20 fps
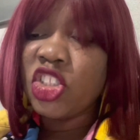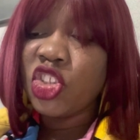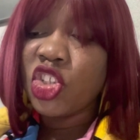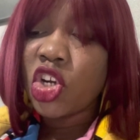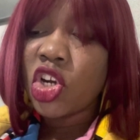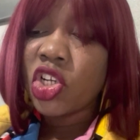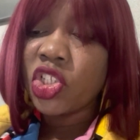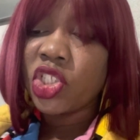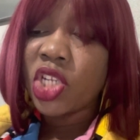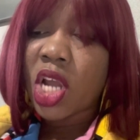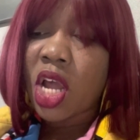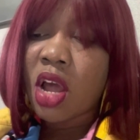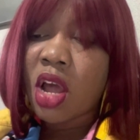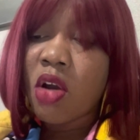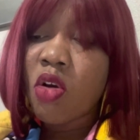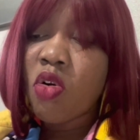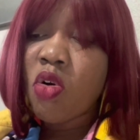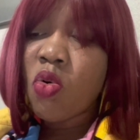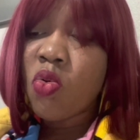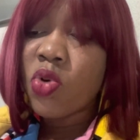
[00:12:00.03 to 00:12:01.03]
Georgia
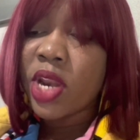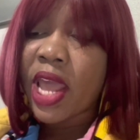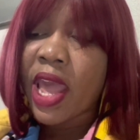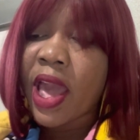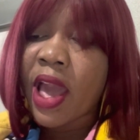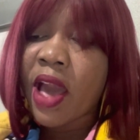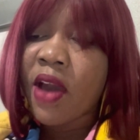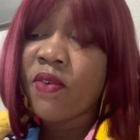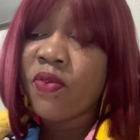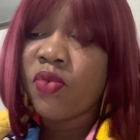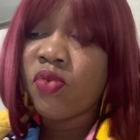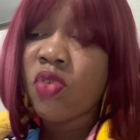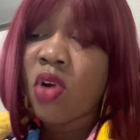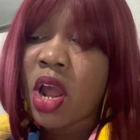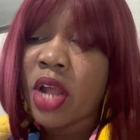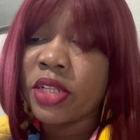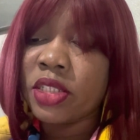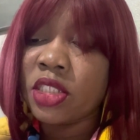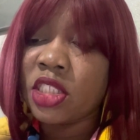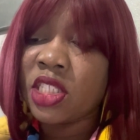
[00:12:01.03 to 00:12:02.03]
who would have
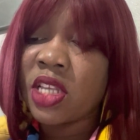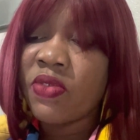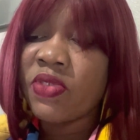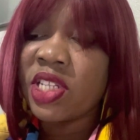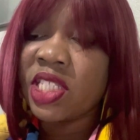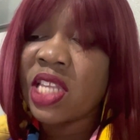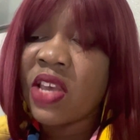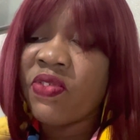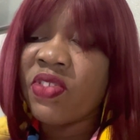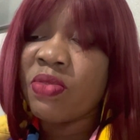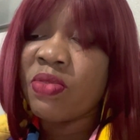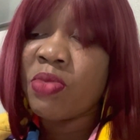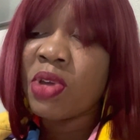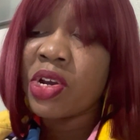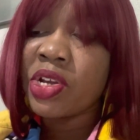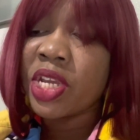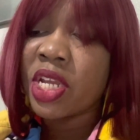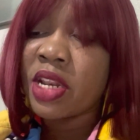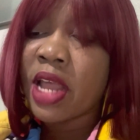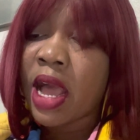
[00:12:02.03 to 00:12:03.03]
won $77
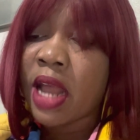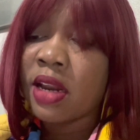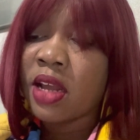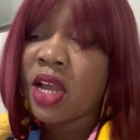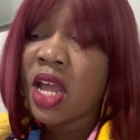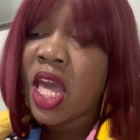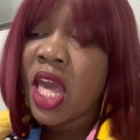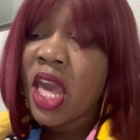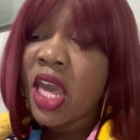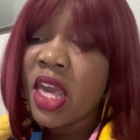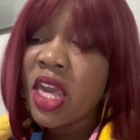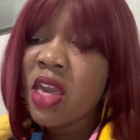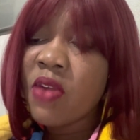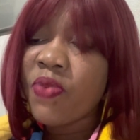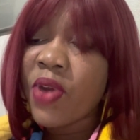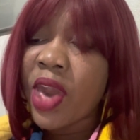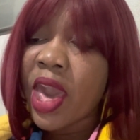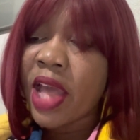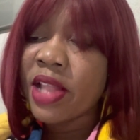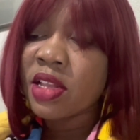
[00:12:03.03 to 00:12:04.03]
million
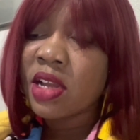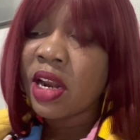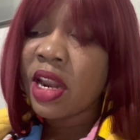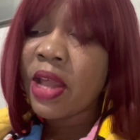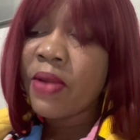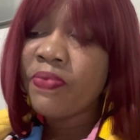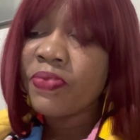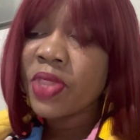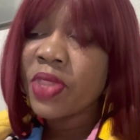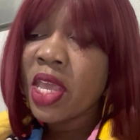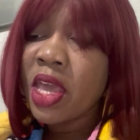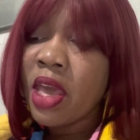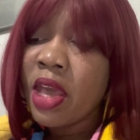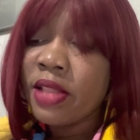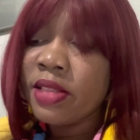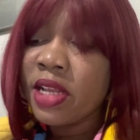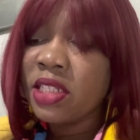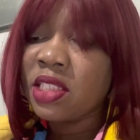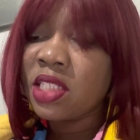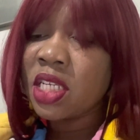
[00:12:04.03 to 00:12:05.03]
if had claimed
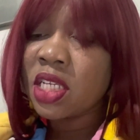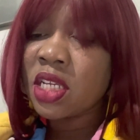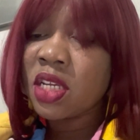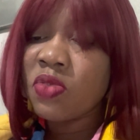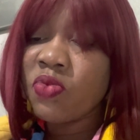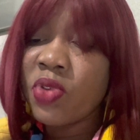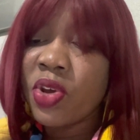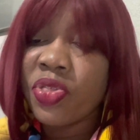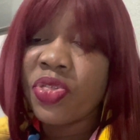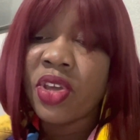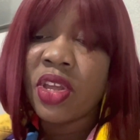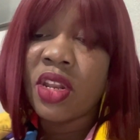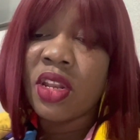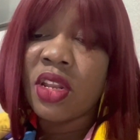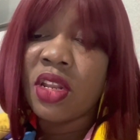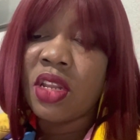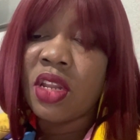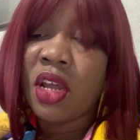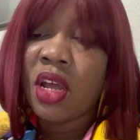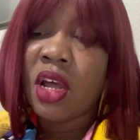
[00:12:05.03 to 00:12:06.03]
the ticket
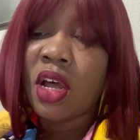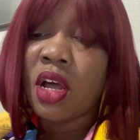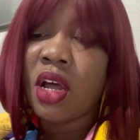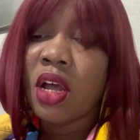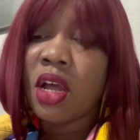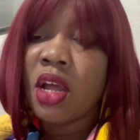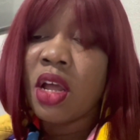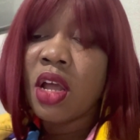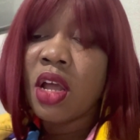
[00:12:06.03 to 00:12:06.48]
within the